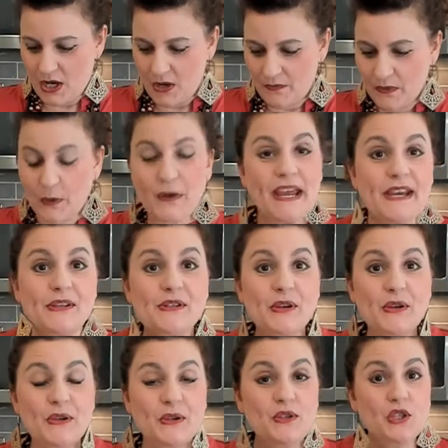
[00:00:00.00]
Okay, so you
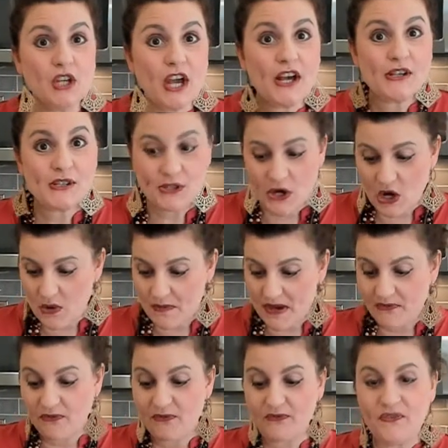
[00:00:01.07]
just saw me
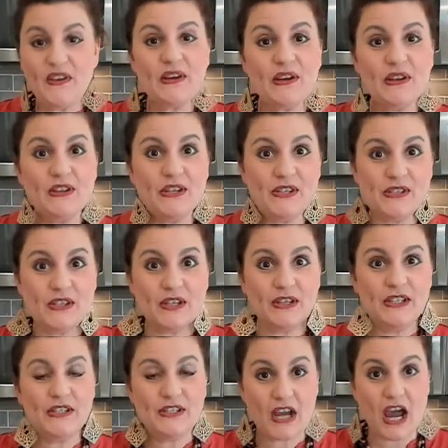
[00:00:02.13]
fill this to the
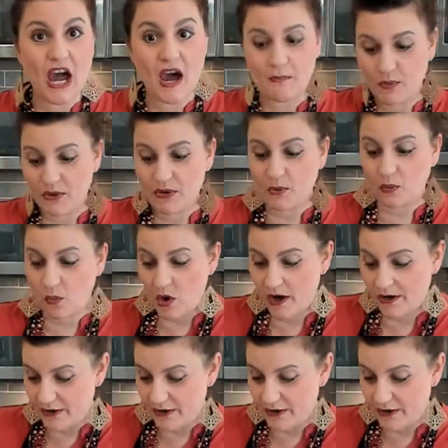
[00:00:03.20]
top with water.